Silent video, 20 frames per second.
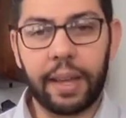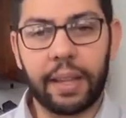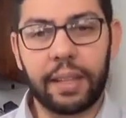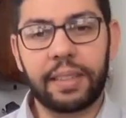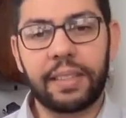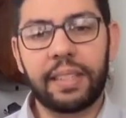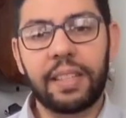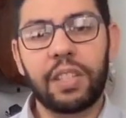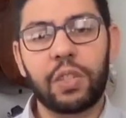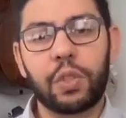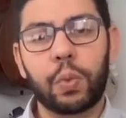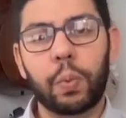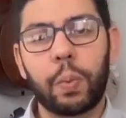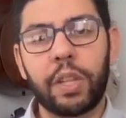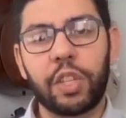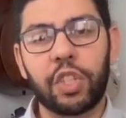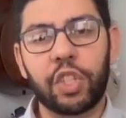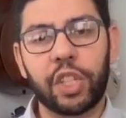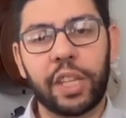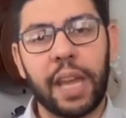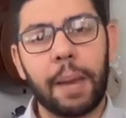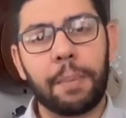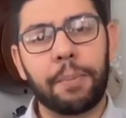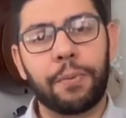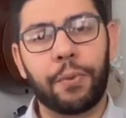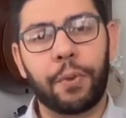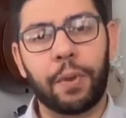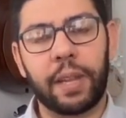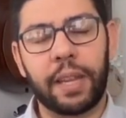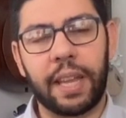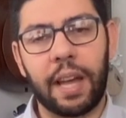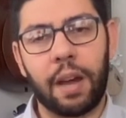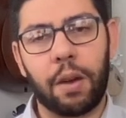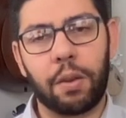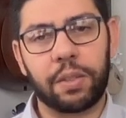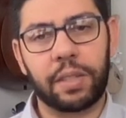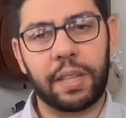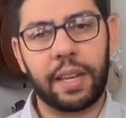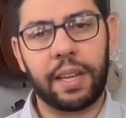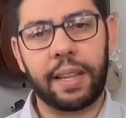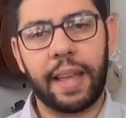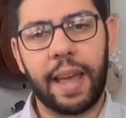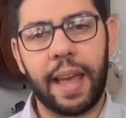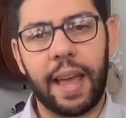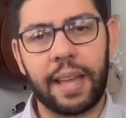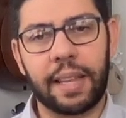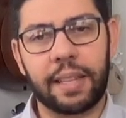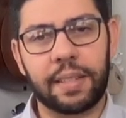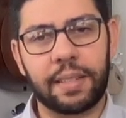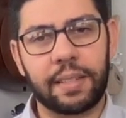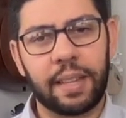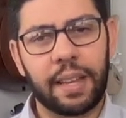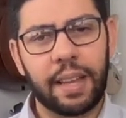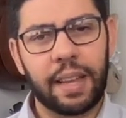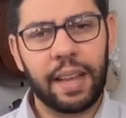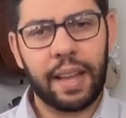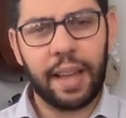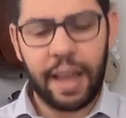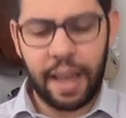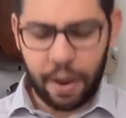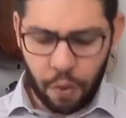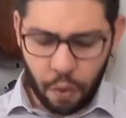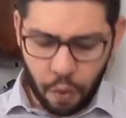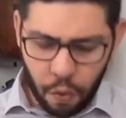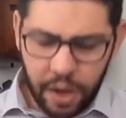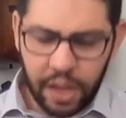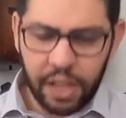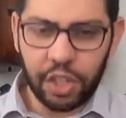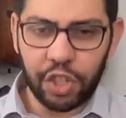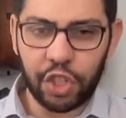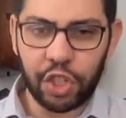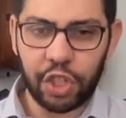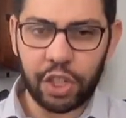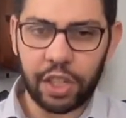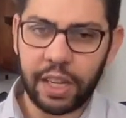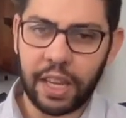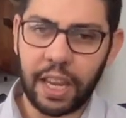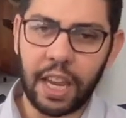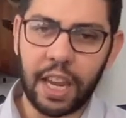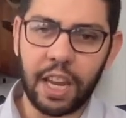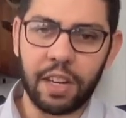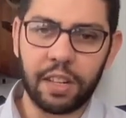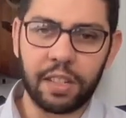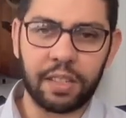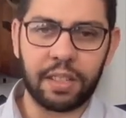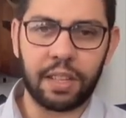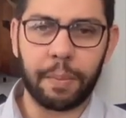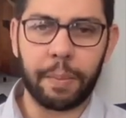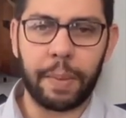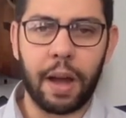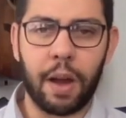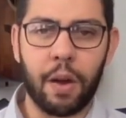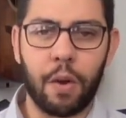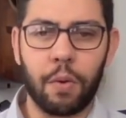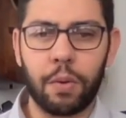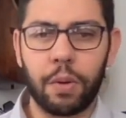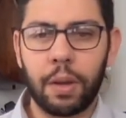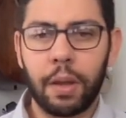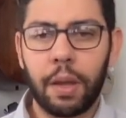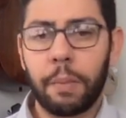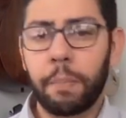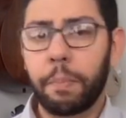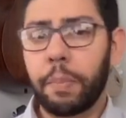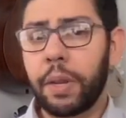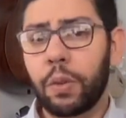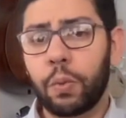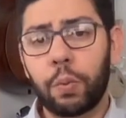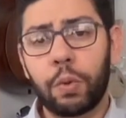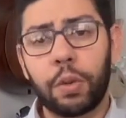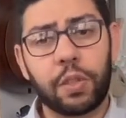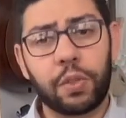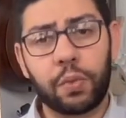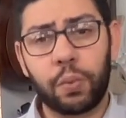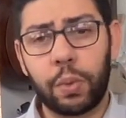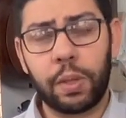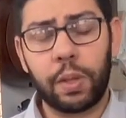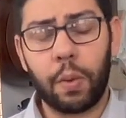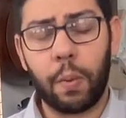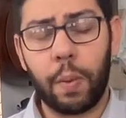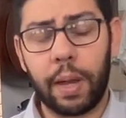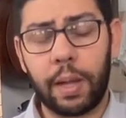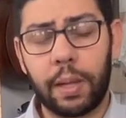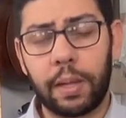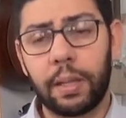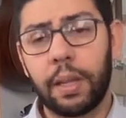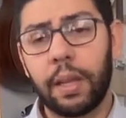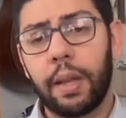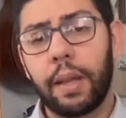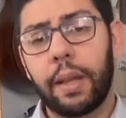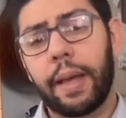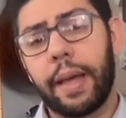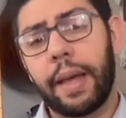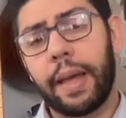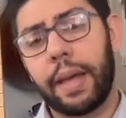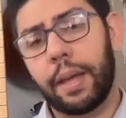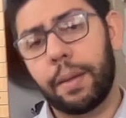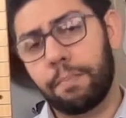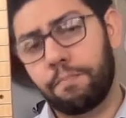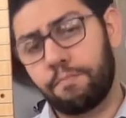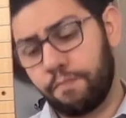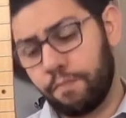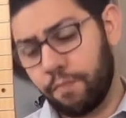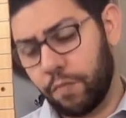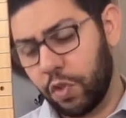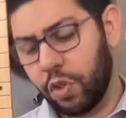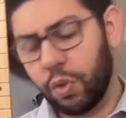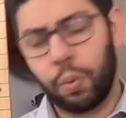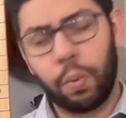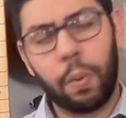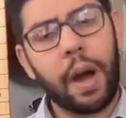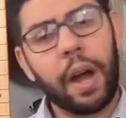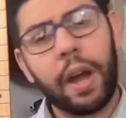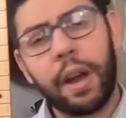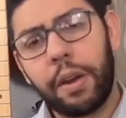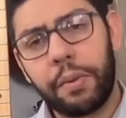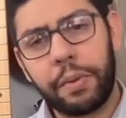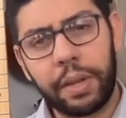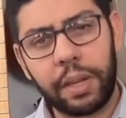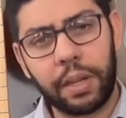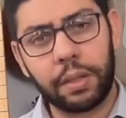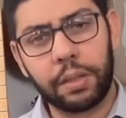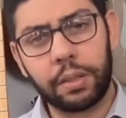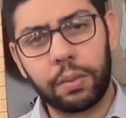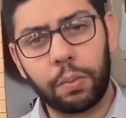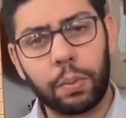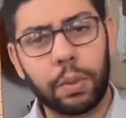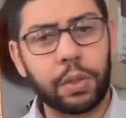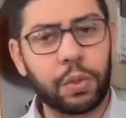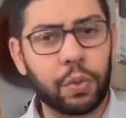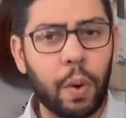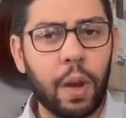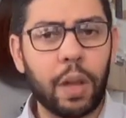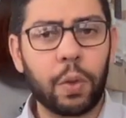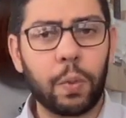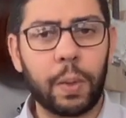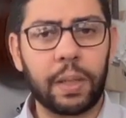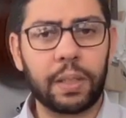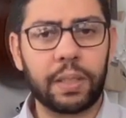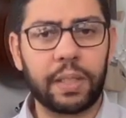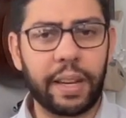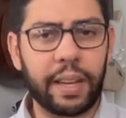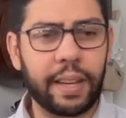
This switch kept falling out, and it has a ridge here somehow, but it works really well. The wiring was quite well done.